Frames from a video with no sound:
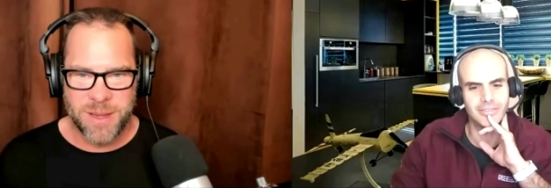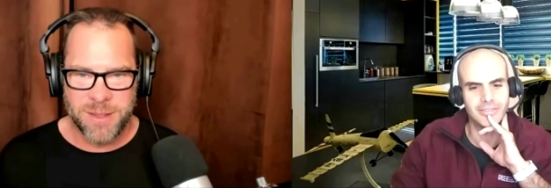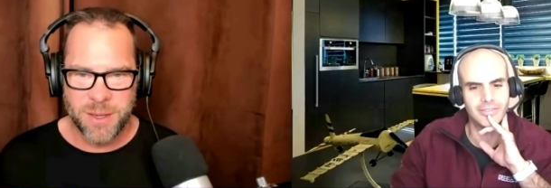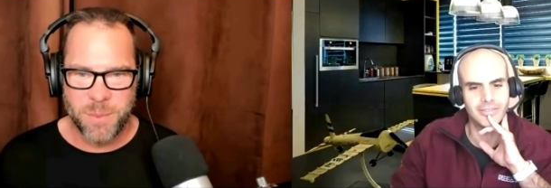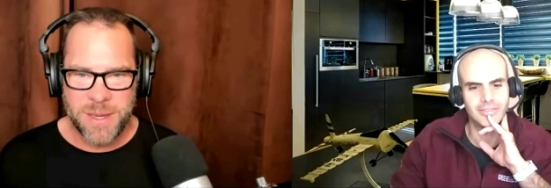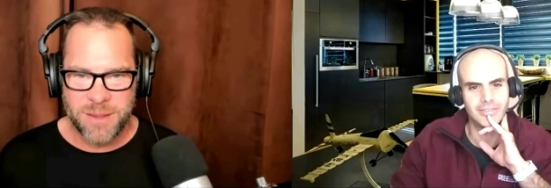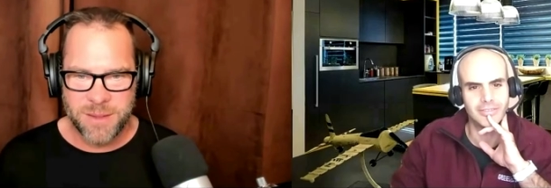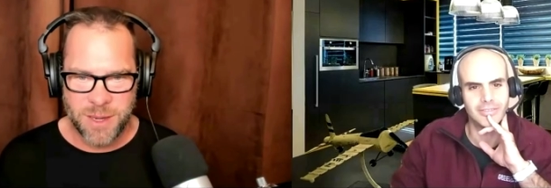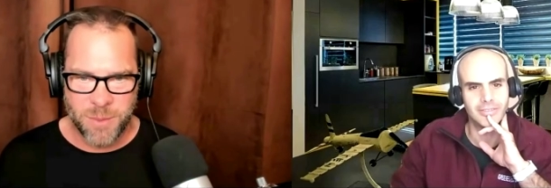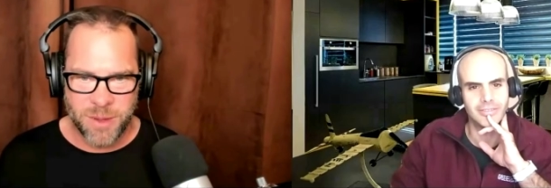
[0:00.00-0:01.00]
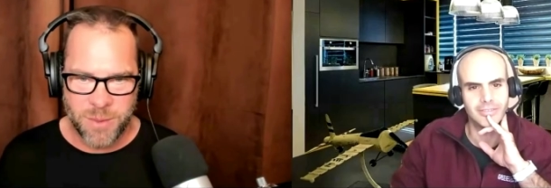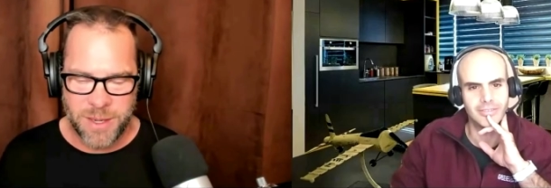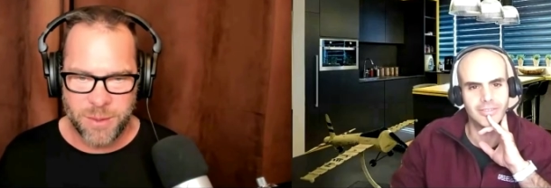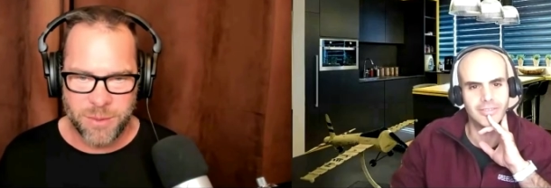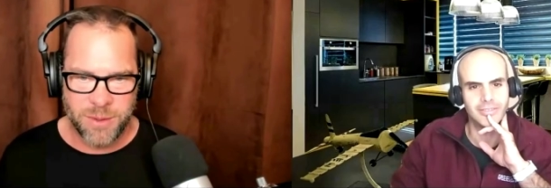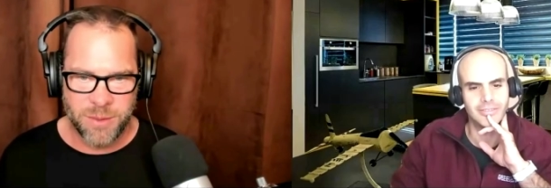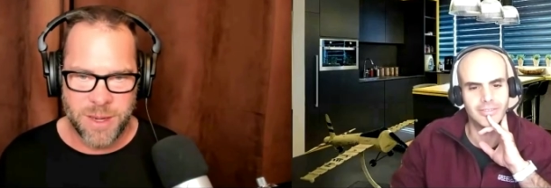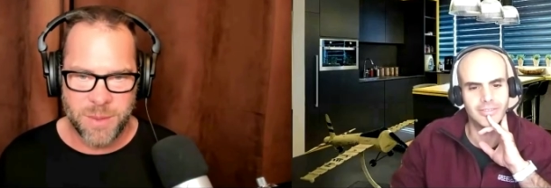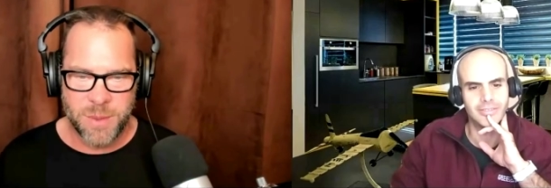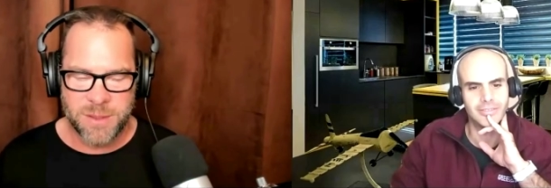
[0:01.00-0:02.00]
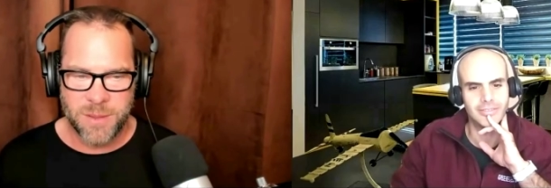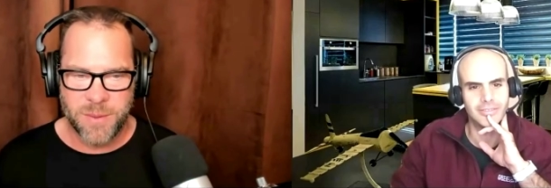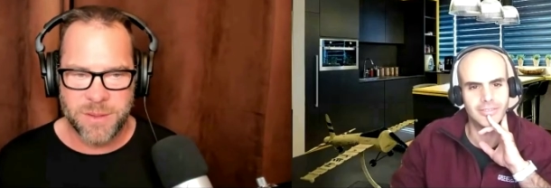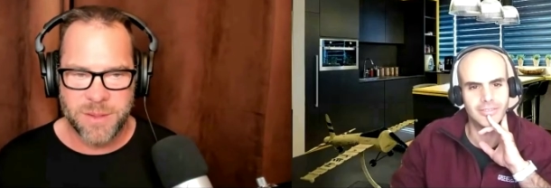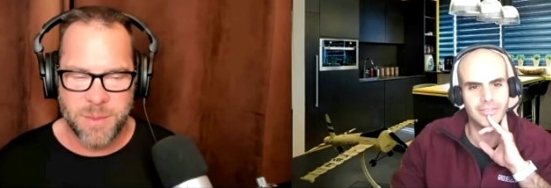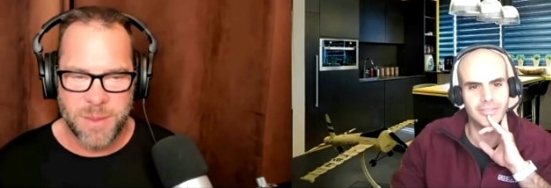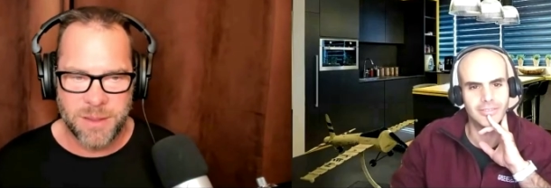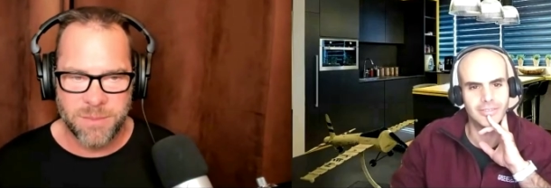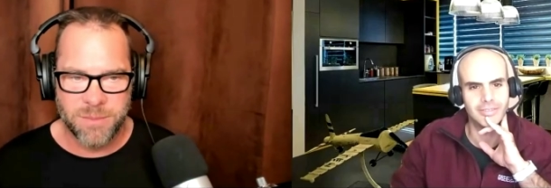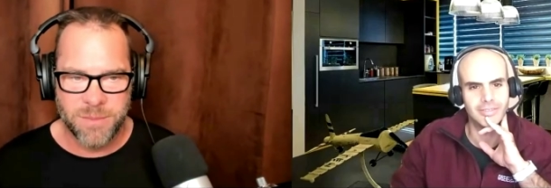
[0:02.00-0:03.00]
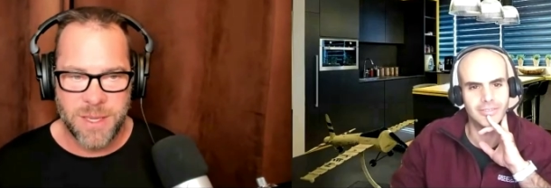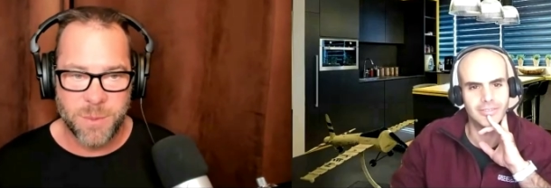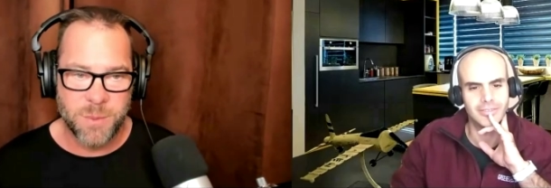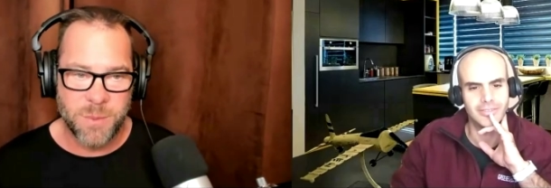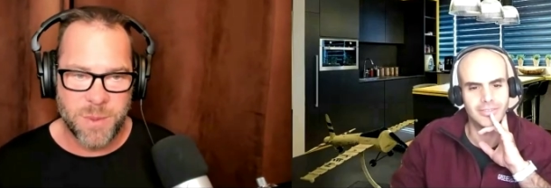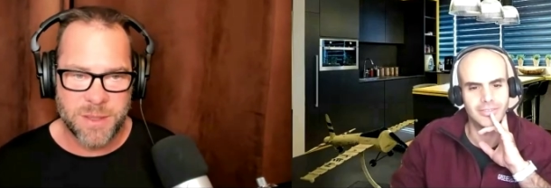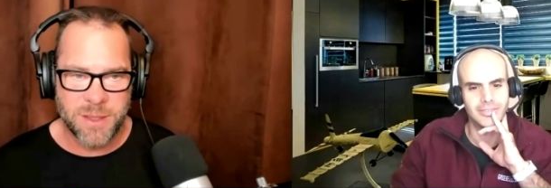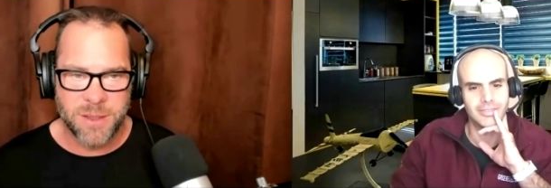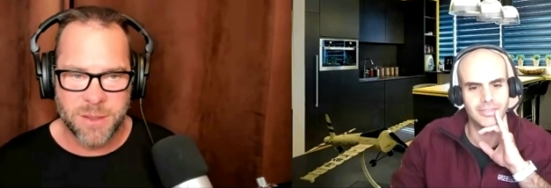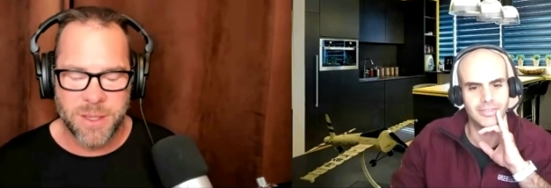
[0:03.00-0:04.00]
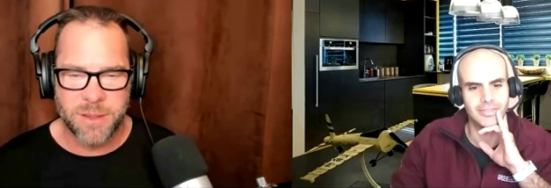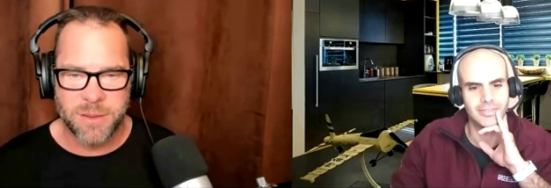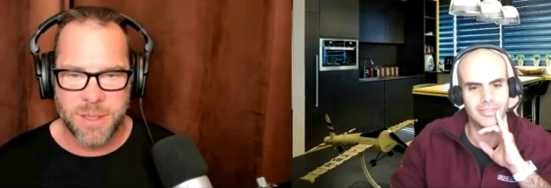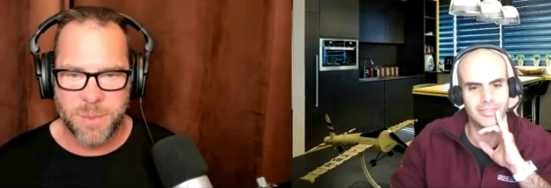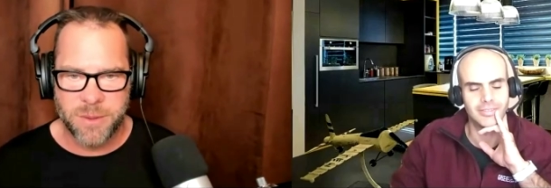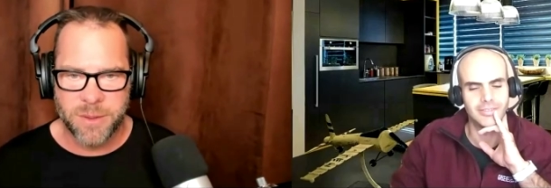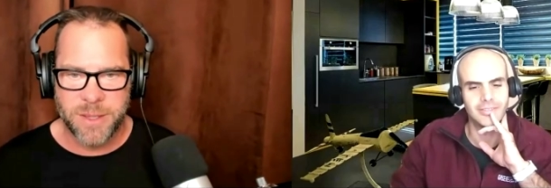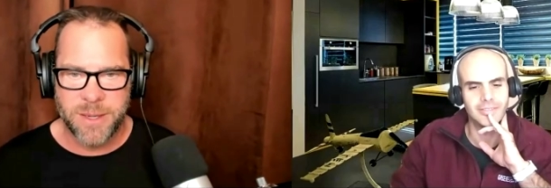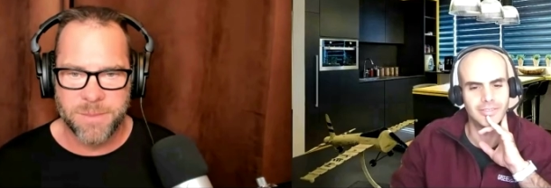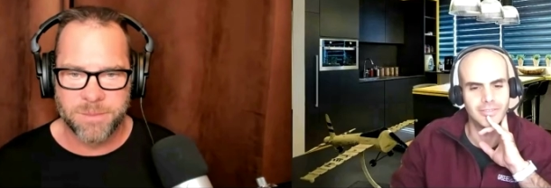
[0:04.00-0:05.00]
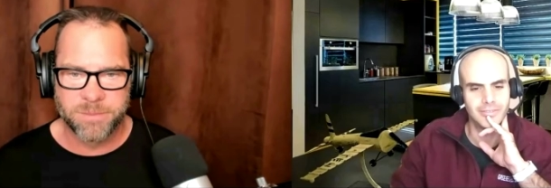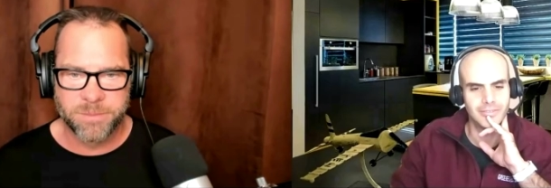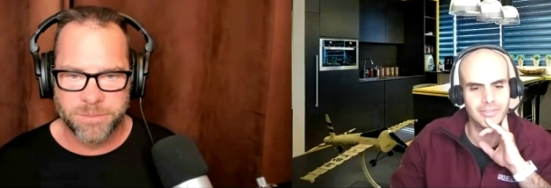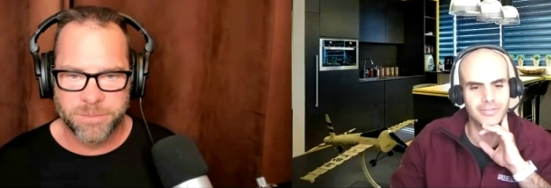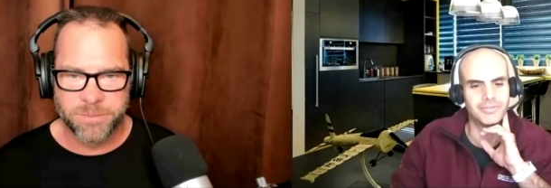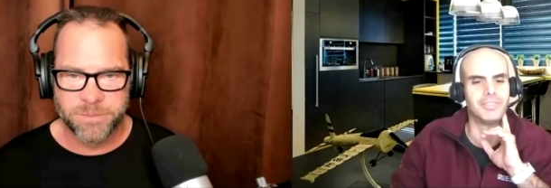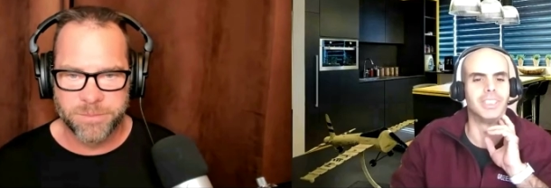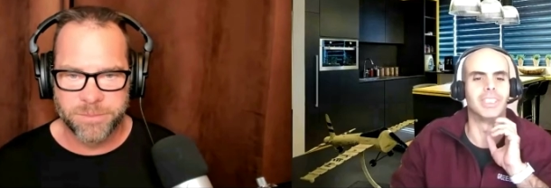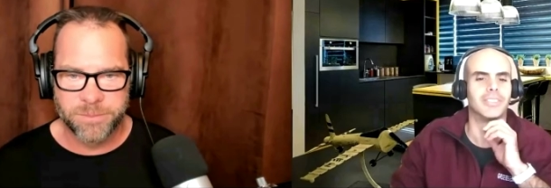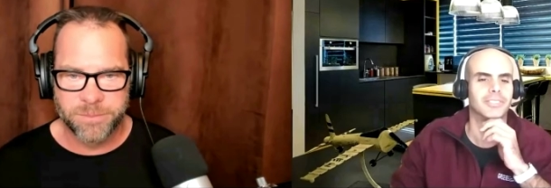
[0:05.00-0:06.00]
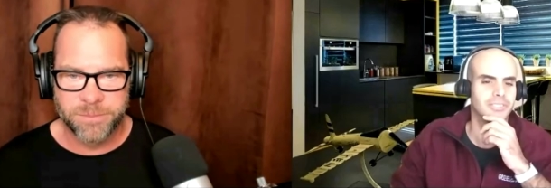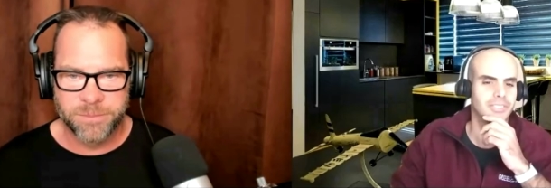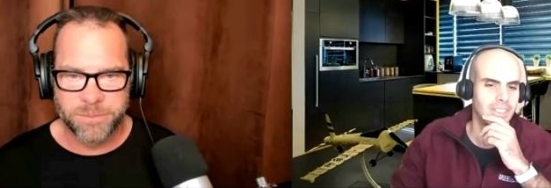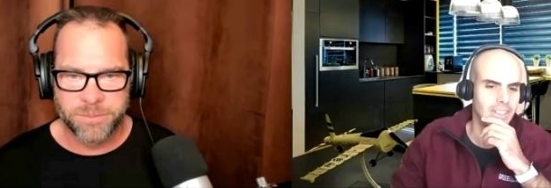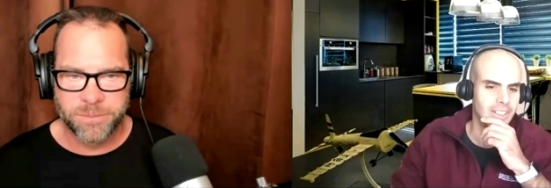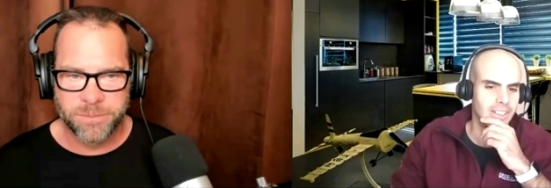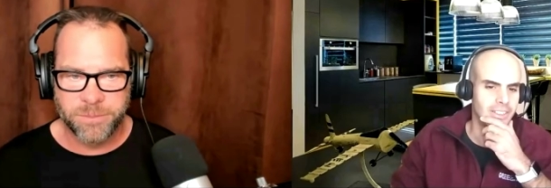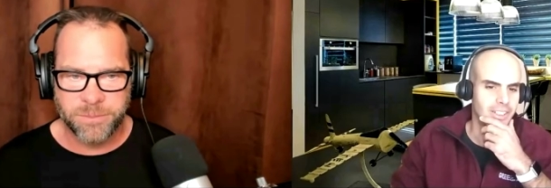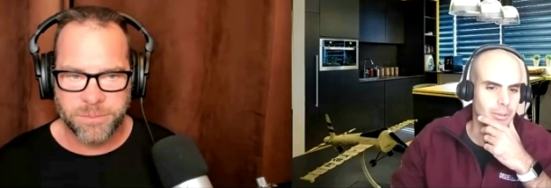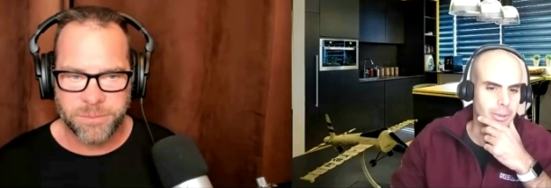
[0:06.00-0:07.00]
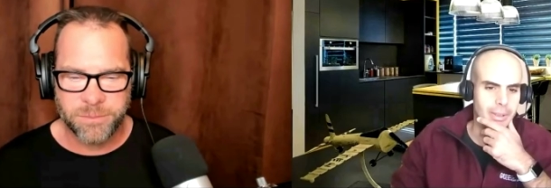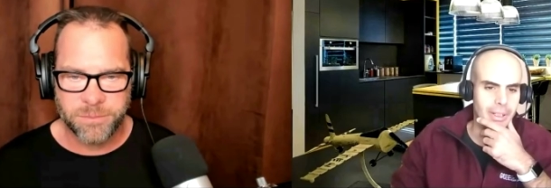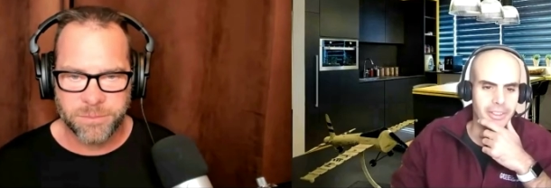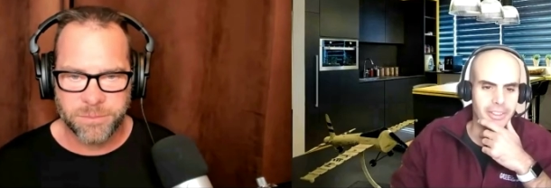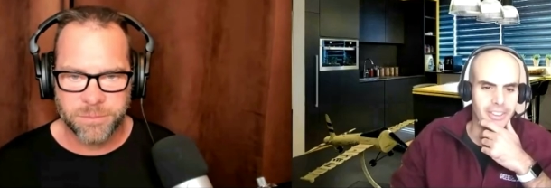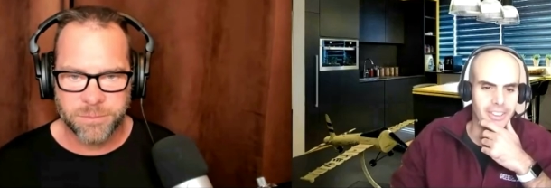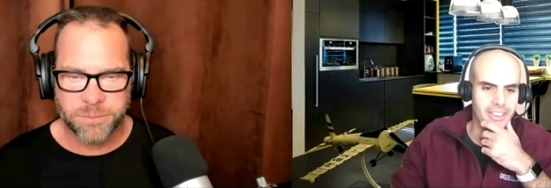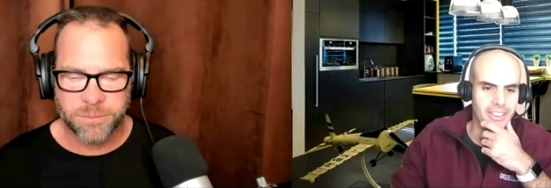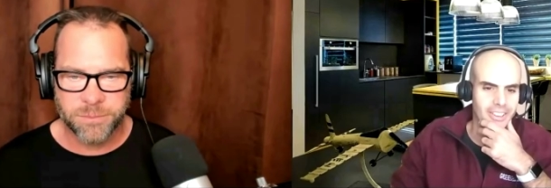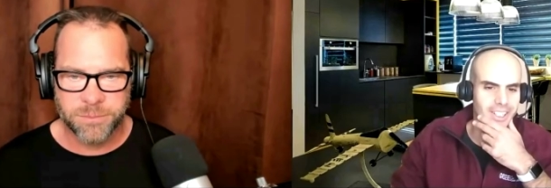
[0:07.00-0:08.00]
Speaker 1: uh, European time all the way through uh, Pacific time, it keeps me busy during a typical day.
Speaker 2: Yeah. Tell me about it. Uh,